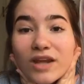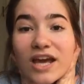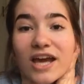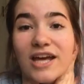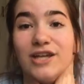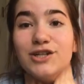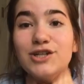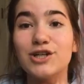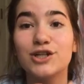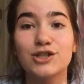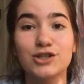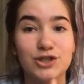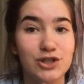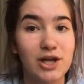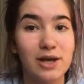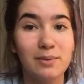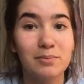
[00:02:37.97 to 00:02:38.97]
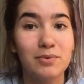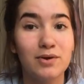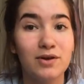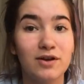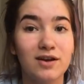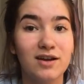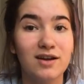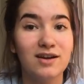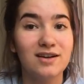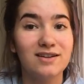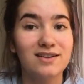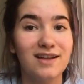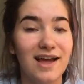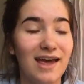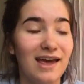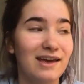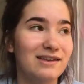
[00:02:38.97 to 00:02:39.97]
internship,
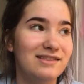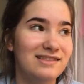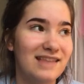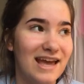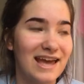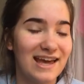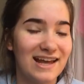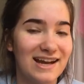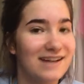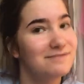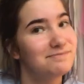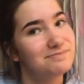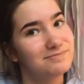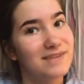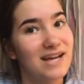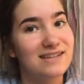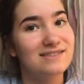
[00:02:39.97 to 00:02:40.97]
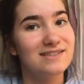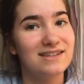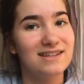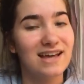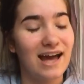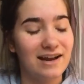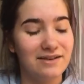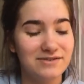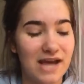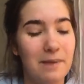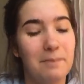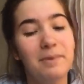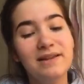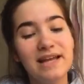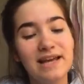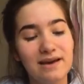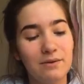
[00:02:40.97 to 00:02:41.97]
like, they get in. That's kind of sad,
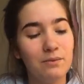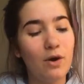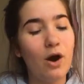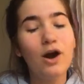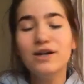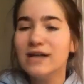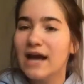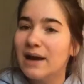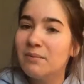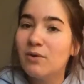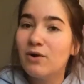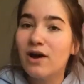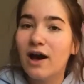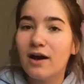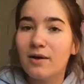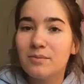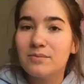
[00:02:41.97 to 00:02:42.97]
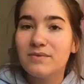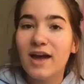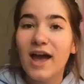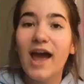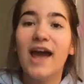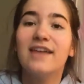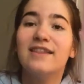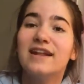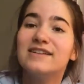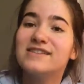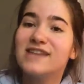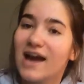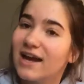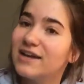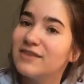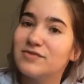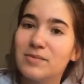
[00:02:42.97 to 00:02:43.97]
but like our time will come, and that's
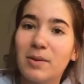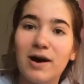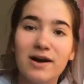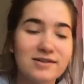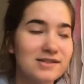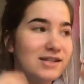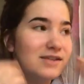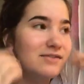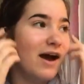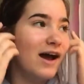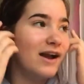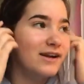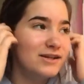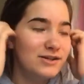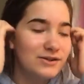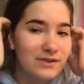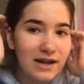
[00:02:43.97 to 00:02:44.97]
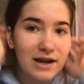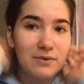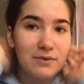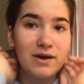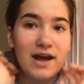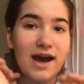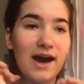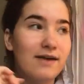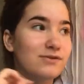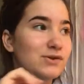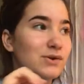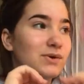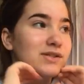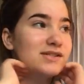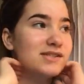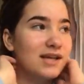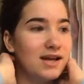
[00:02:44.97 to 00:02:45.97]
kind of the positive attitude that I want to have
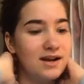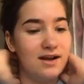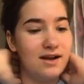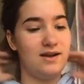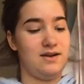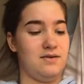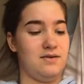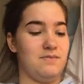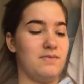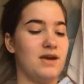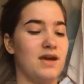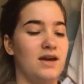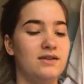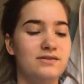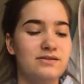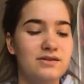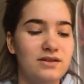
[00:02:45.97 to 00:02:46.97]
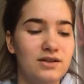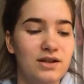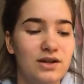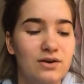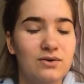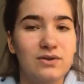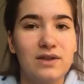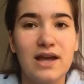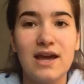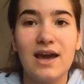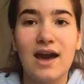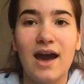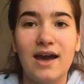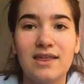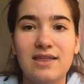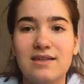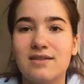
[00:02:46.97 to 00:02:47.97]
towards it, because, you know, like,
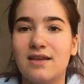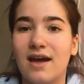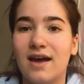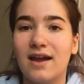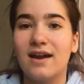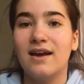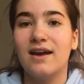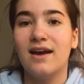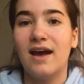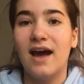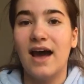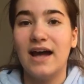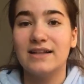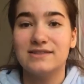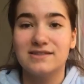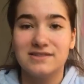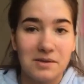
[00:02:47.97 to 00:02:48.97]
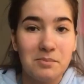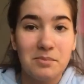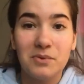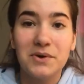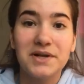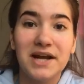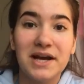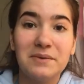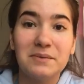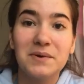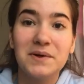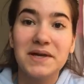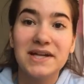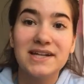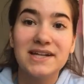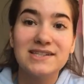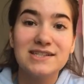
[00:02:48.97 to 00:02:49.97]
I think that at some point I will
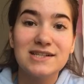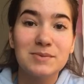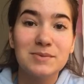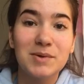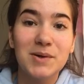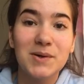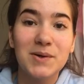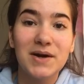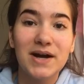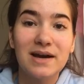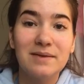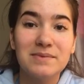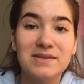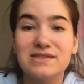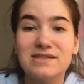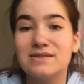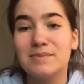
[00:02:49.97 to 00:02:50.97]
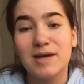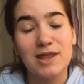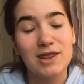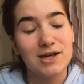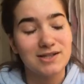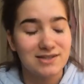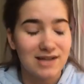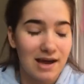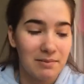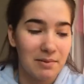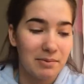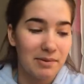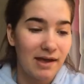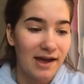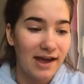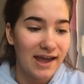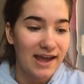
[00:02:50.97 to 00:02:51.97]
get into the program. This is my third time
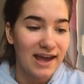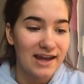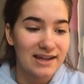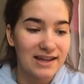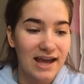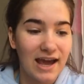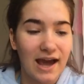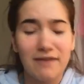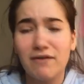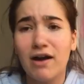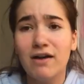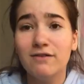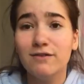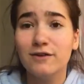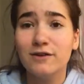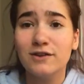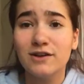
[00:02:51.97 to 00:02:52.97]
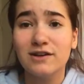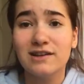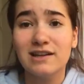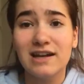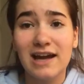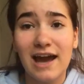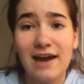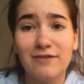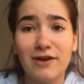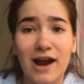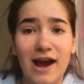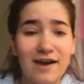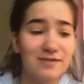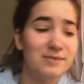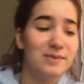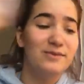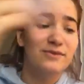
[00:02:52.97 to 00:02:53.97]
applying, and like I've got further than I ever have